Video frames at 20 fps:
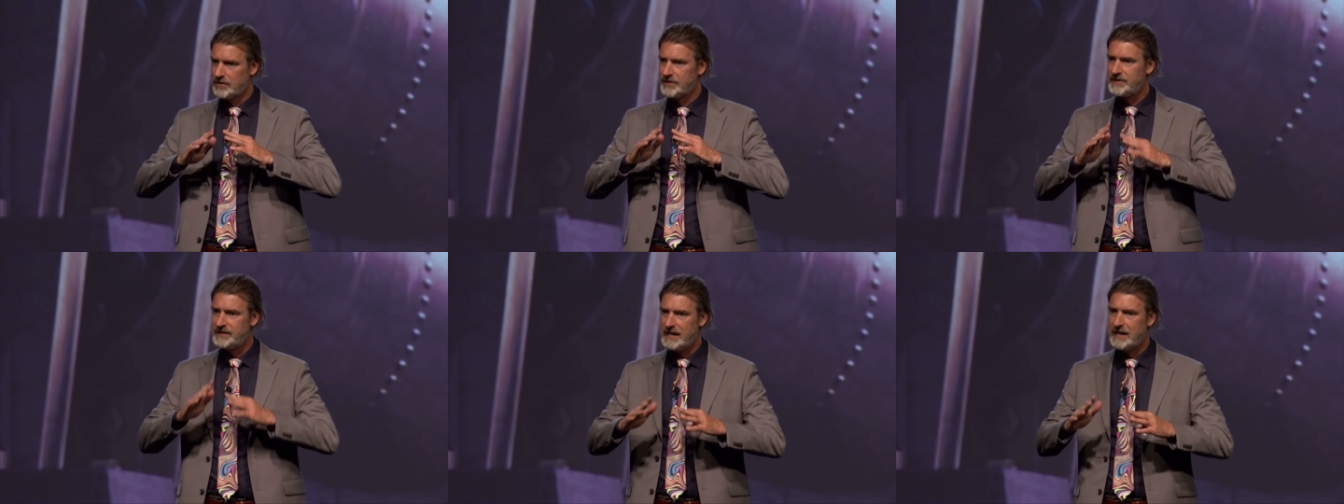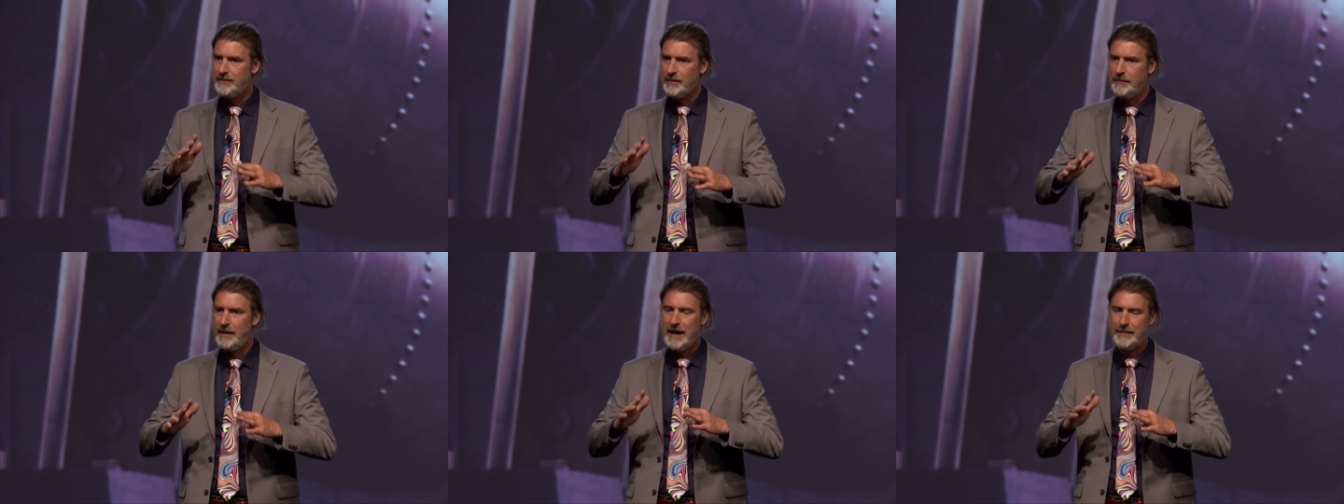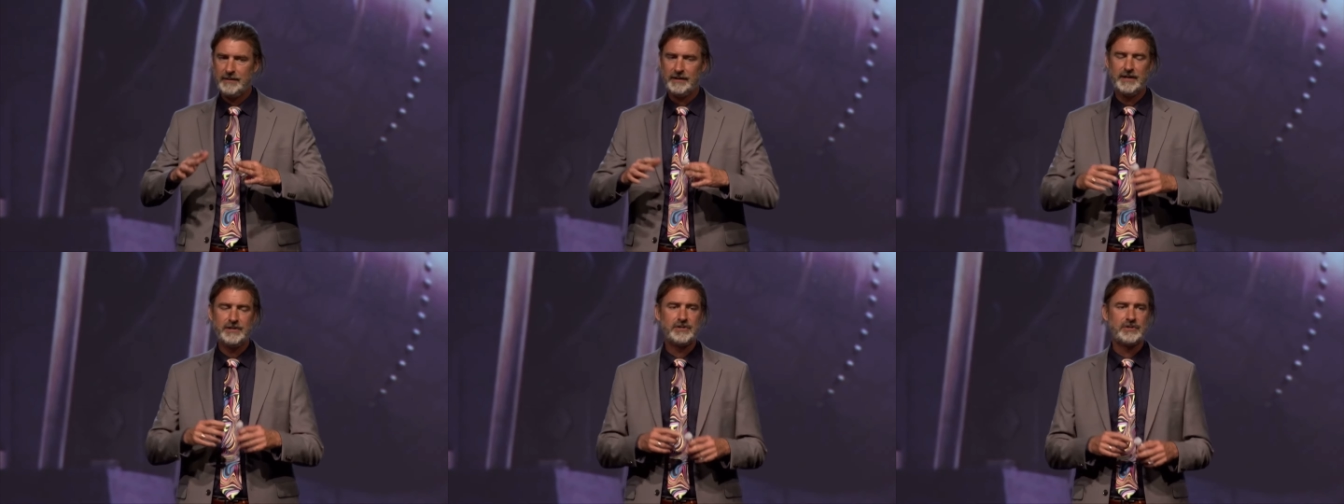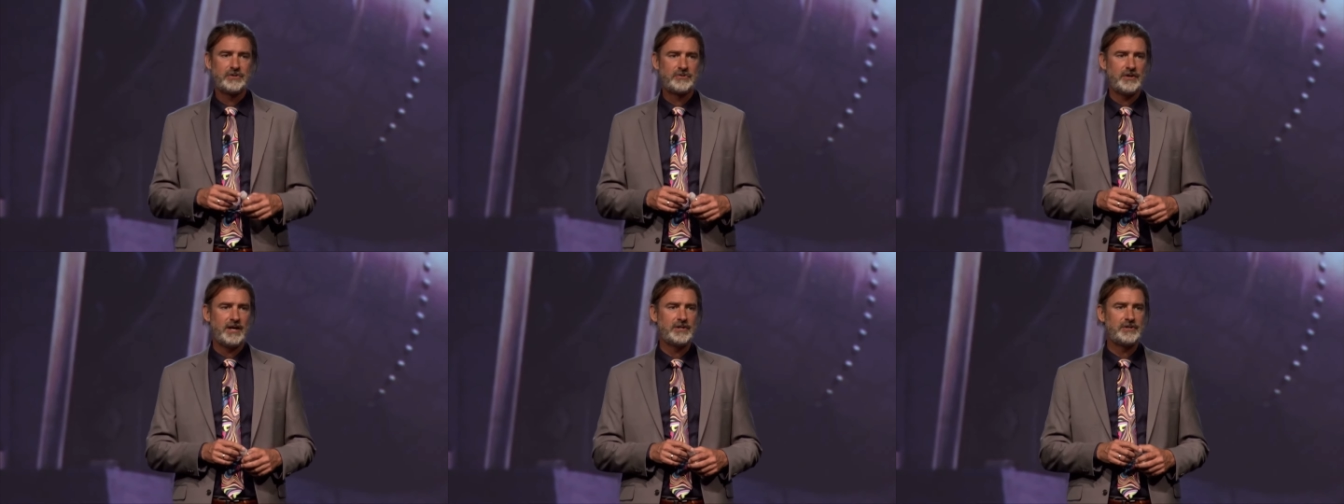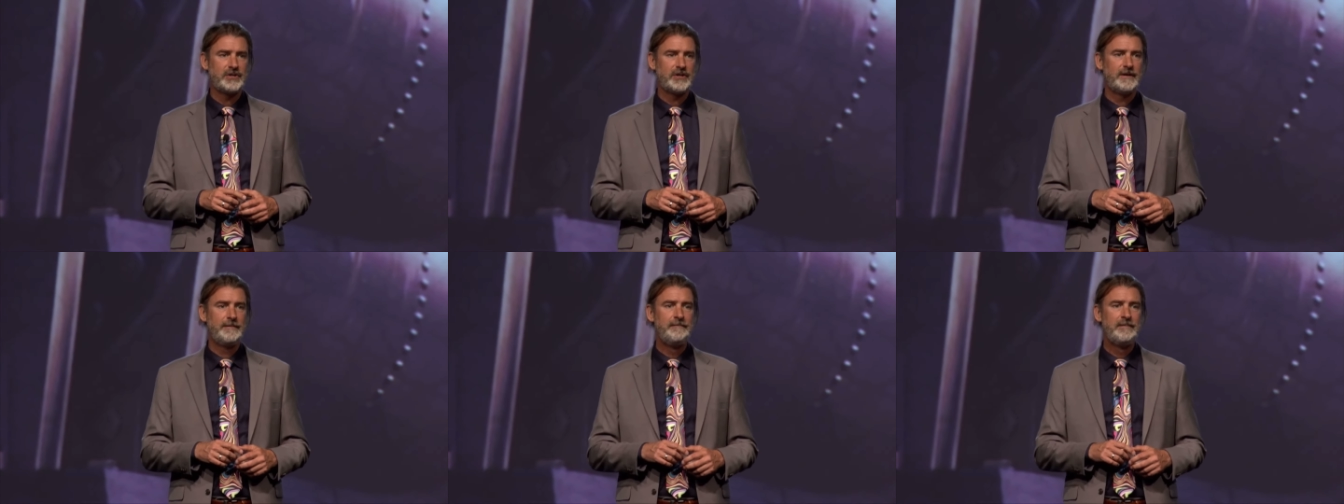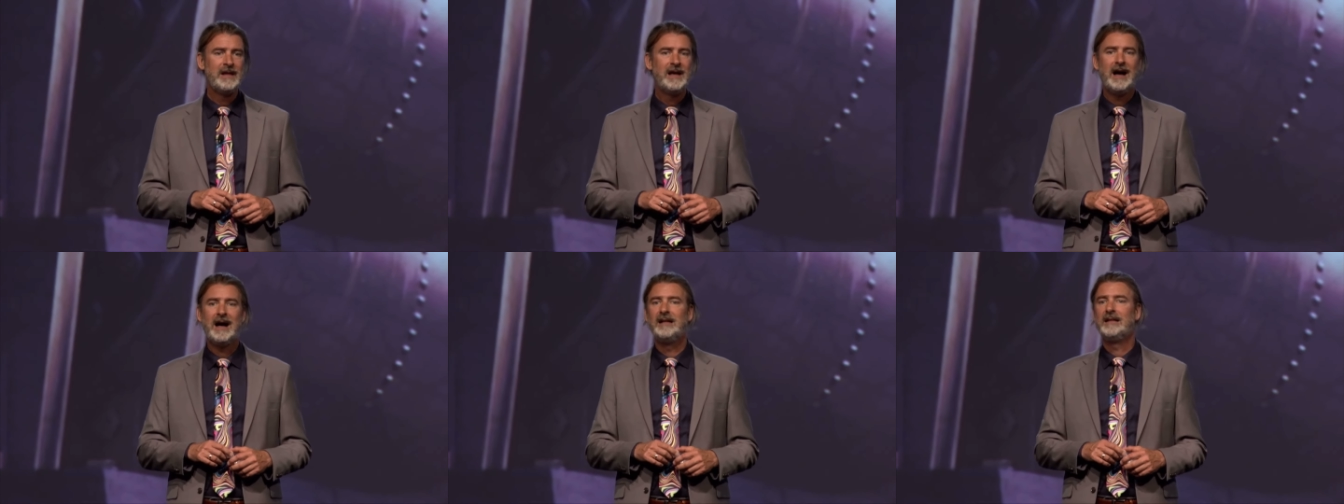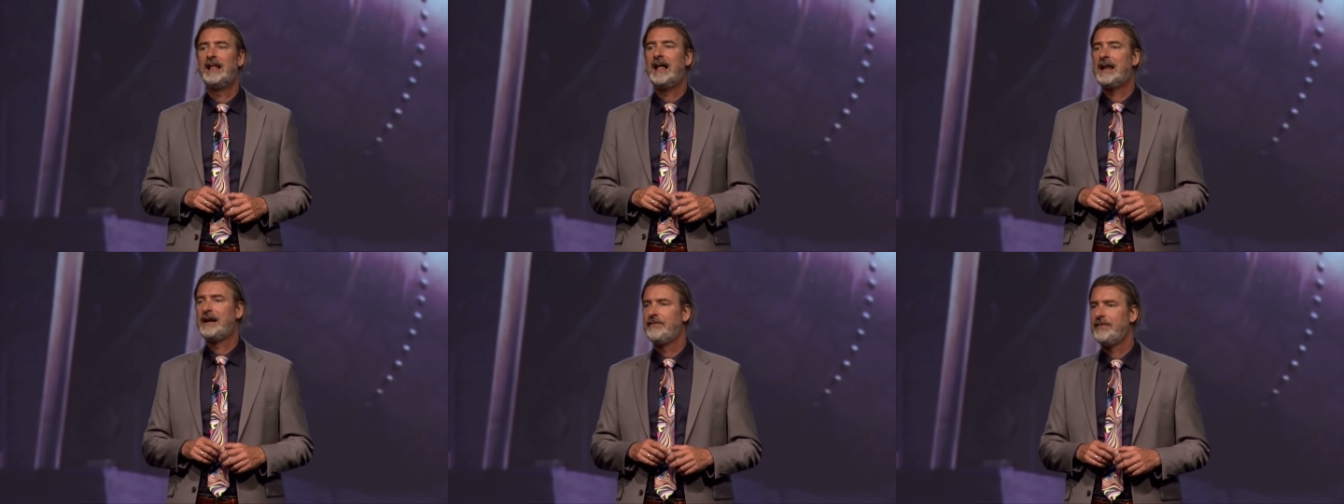stable population structure, a
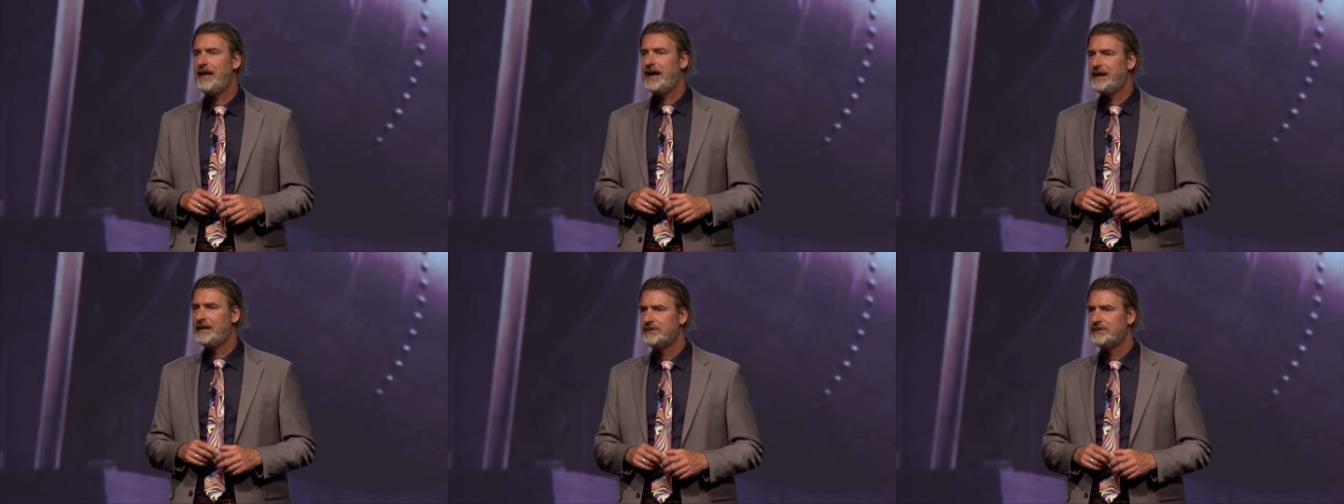lot of that